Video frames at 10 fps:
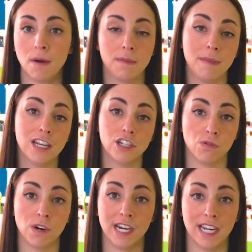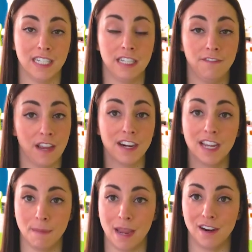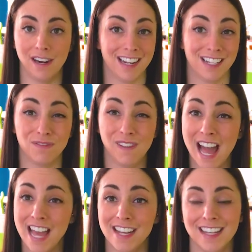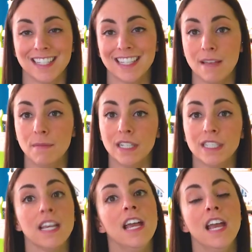but we make sure it's very apparent, it's red, it's labeled,